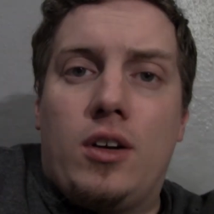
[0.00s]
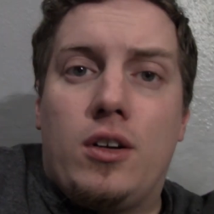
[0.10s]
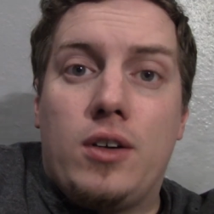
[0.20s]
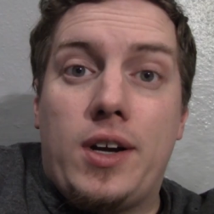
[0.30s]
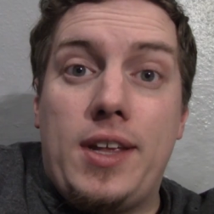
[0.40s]

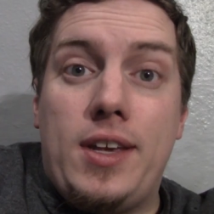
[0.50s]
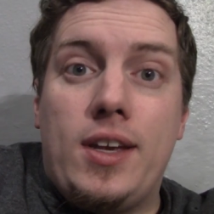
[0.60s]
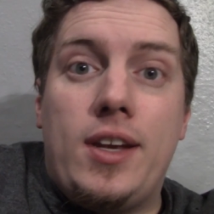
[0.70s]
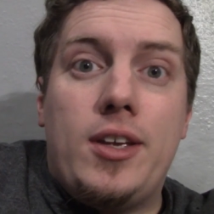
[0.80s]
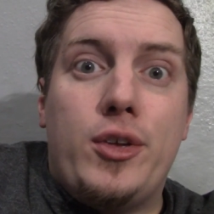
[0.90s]

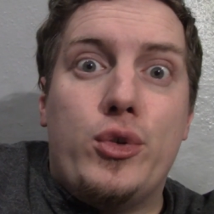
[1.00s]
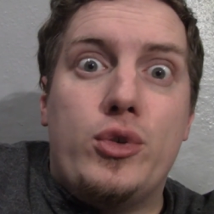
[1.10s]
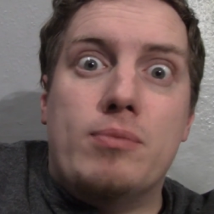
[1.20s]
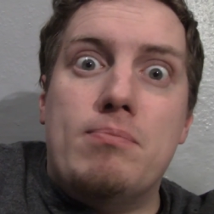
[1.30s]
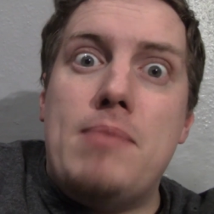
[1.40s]
Alrighty, it
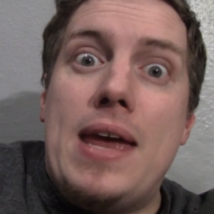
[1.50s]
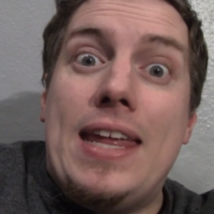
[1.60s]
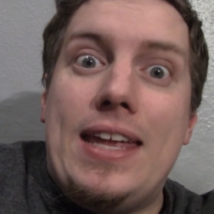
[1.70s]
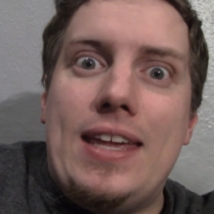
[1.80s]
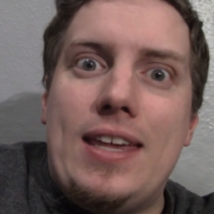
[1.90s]
is
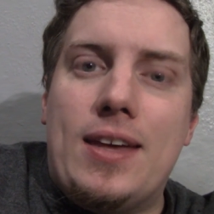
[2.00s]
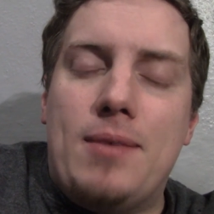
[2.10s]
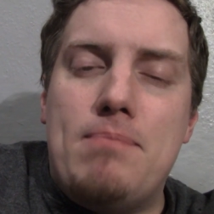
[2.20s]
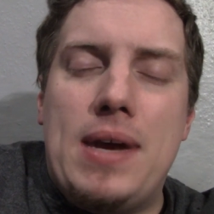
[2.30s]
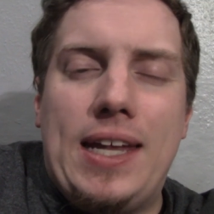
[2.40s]
many,
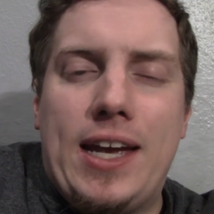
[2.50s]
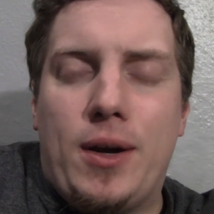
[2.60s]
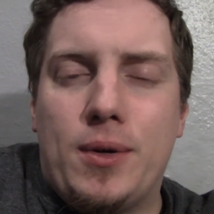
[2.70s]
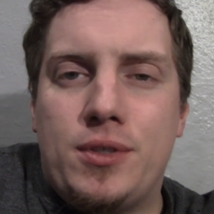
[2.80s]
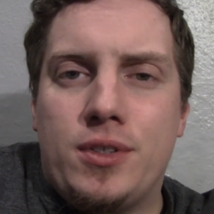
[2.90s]
many
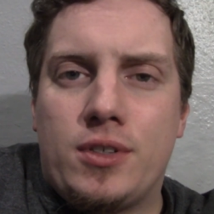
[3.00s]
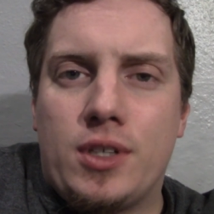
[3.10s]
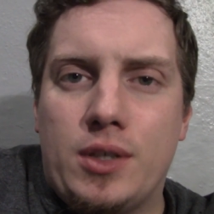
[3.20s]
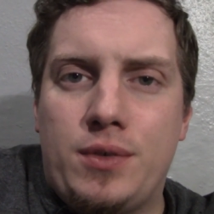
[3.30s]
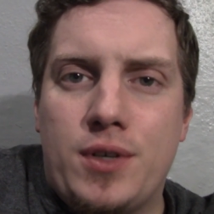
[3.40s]
hours since
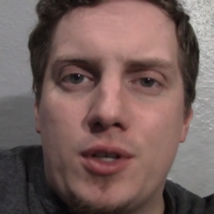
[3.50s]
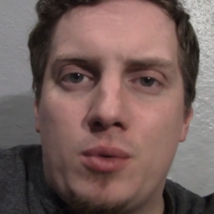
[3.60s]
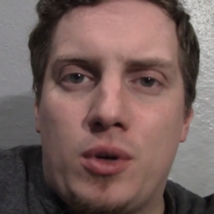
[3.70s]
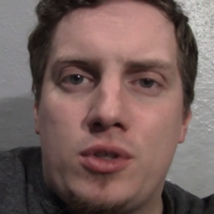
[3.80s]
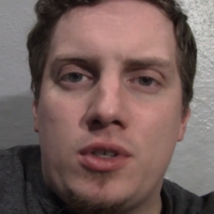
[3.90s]
I
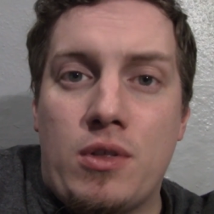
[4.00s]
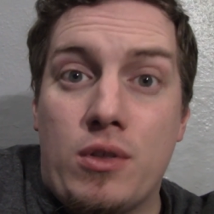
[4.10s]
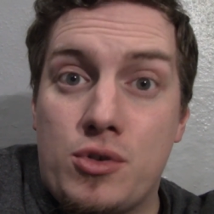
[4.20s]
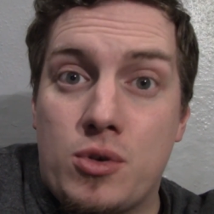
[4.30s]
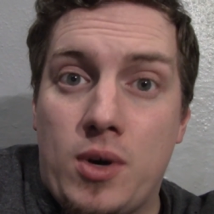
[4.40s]
finished watching
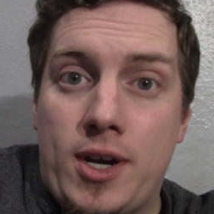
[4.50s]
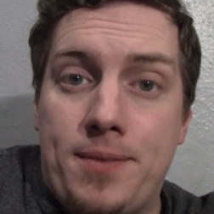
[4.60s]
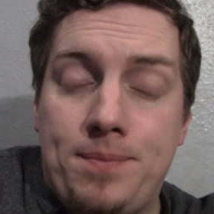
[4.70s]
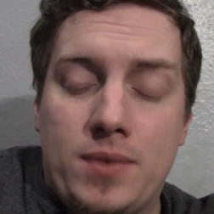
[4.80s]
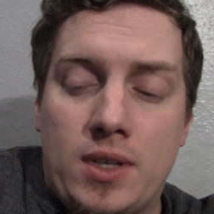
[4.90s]
The Square.